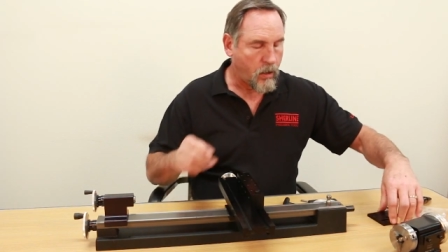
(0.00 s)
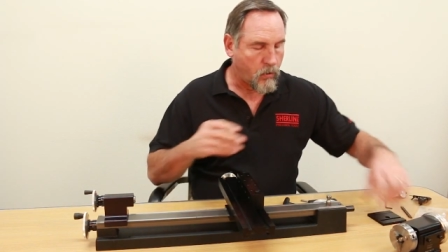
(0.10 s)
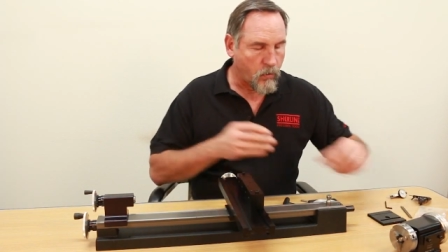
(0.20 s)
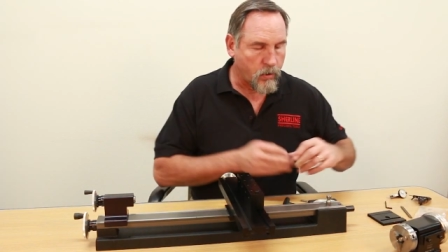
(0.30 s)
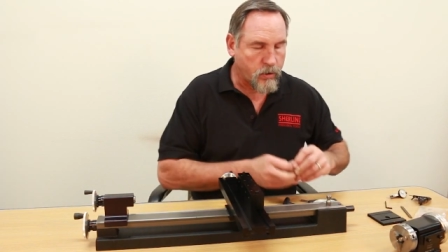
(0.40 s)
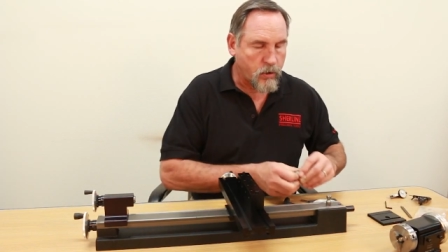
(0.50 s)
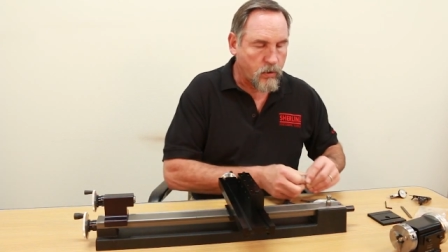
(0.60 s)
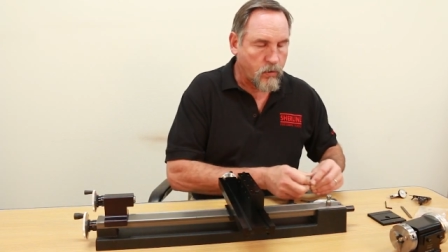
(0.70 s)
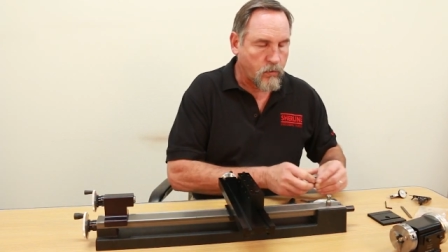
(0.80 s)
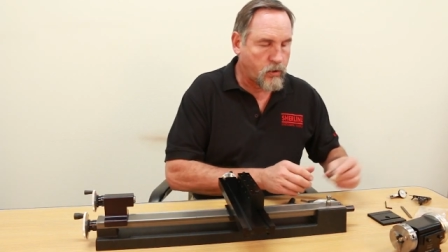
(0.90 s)
In order
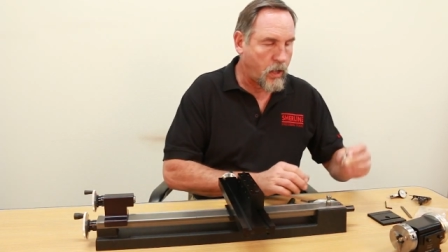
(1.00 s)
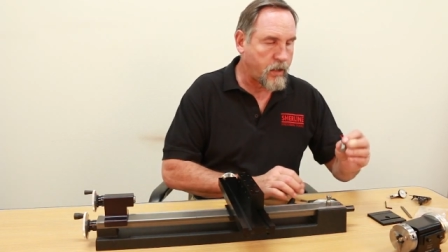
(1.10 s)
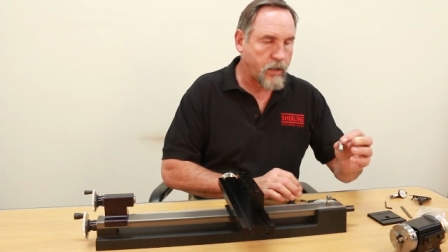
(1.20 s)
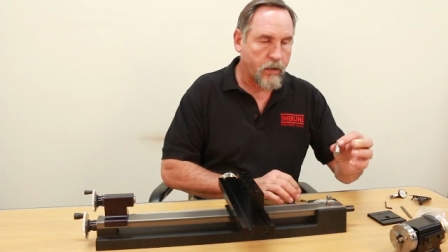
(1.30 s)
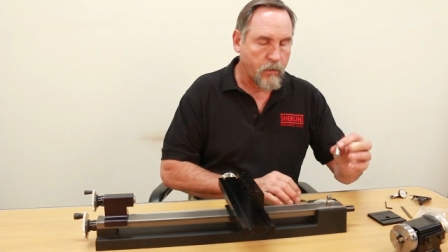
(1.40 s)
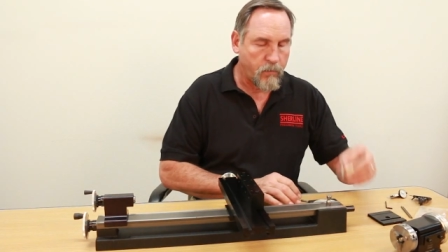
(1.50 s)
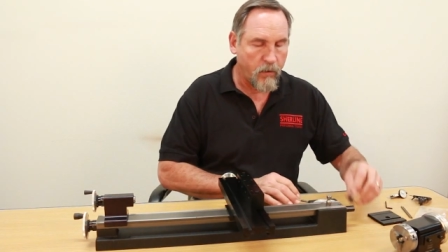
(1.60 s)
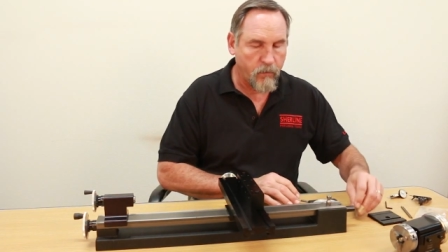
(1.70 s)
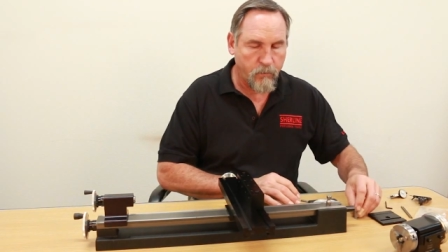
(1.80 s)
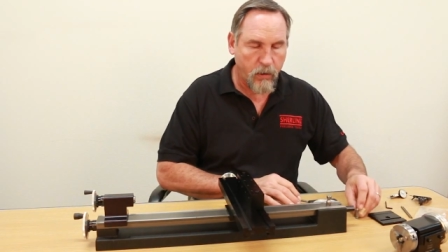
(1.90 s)
to change out the
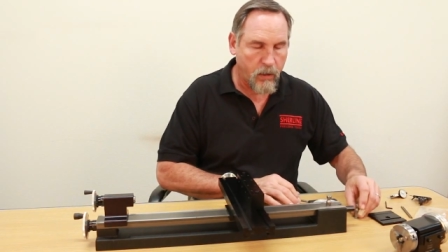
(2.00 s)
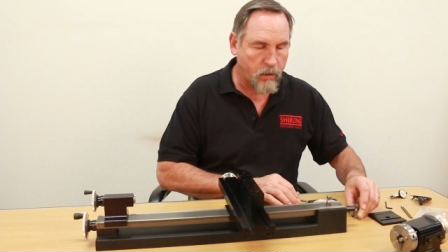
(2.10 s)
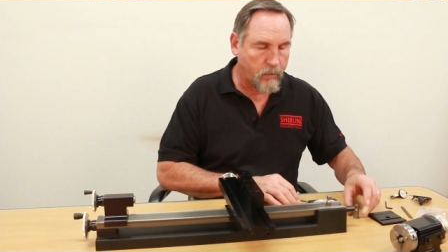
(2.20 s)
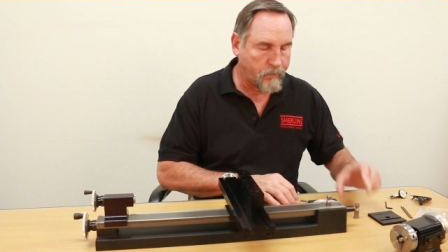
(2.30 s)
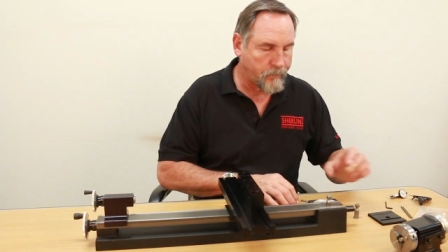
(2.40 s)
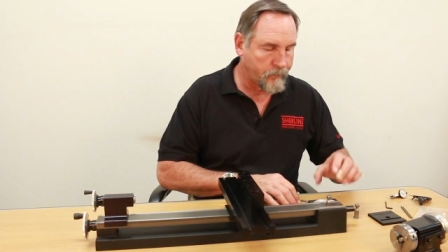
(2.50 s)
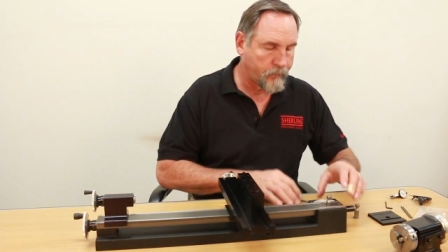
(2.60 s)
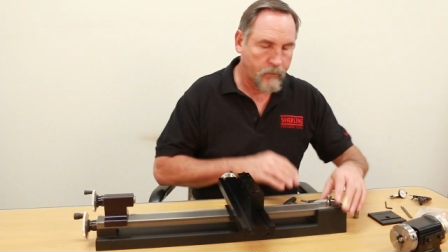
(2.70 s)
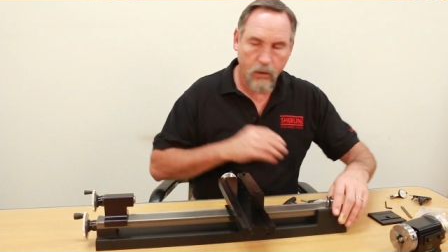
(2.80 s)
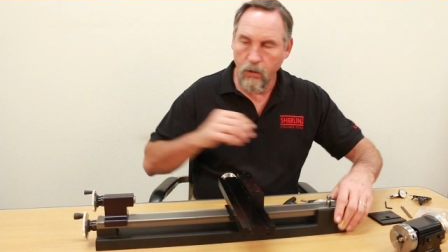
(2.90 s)
pivot pin,
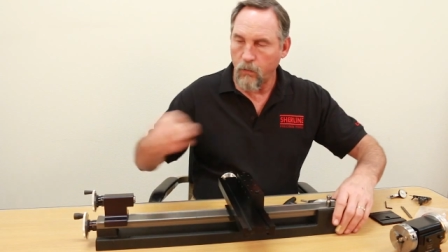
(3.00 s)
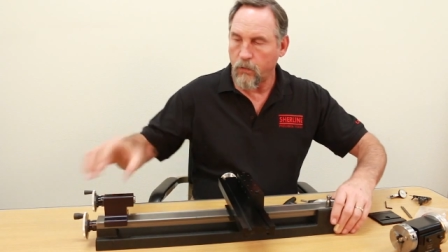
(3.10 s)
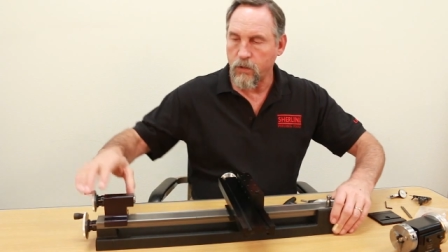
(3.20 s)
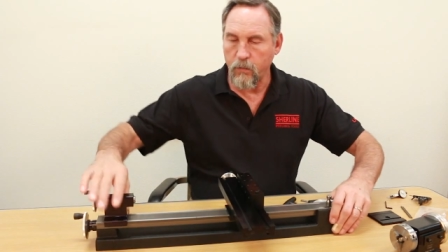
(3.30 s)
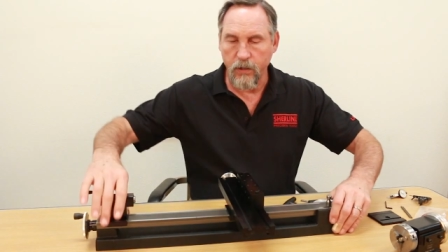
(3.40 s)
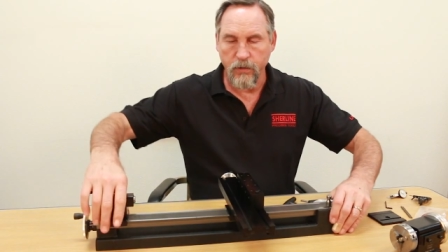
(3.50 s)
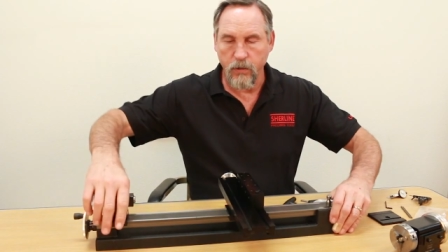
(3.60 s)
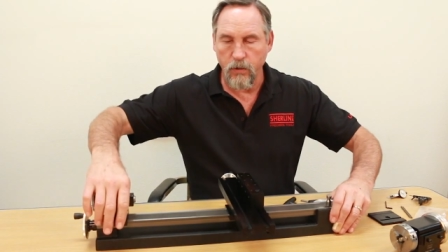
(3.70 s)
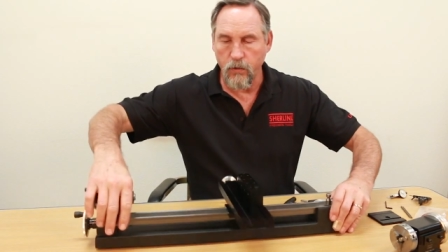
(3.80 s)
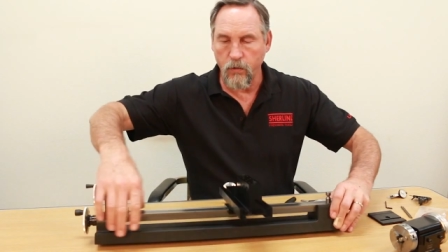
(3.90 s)
what you must
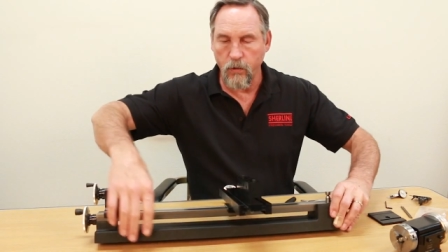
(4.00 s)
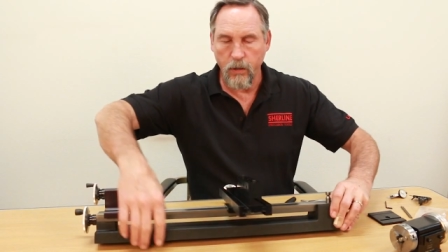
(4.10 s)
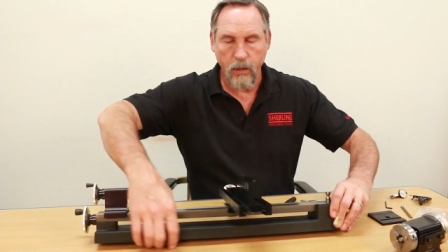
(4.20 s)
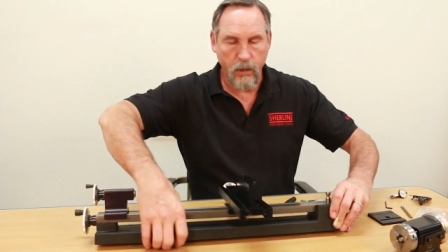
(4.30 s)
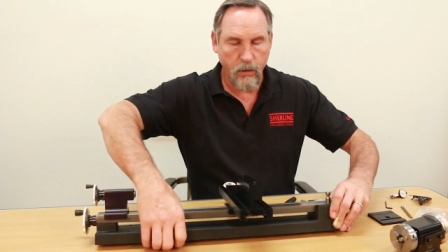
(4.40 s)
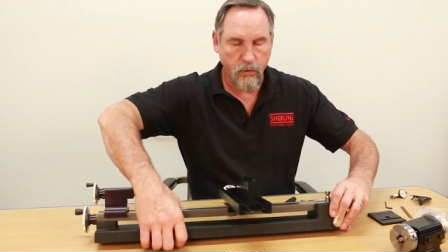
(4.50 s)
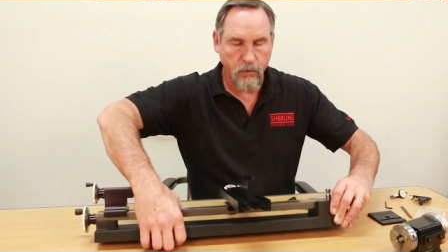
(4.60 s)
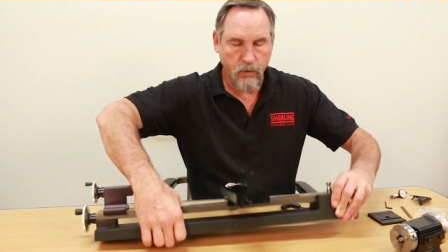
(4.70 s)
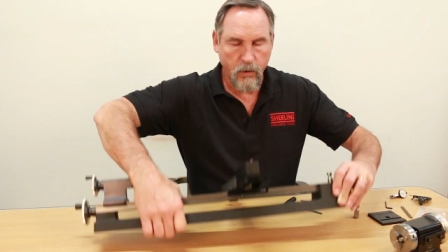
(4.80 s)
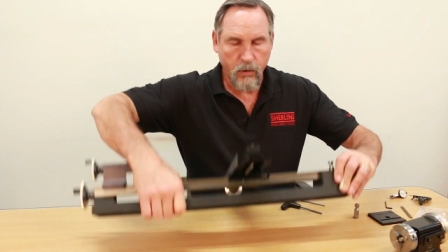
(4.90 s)
do
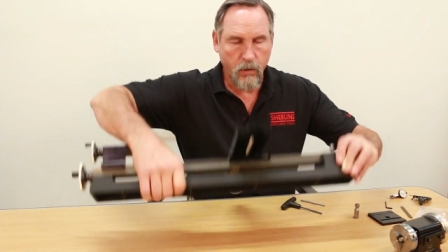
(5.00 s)
is,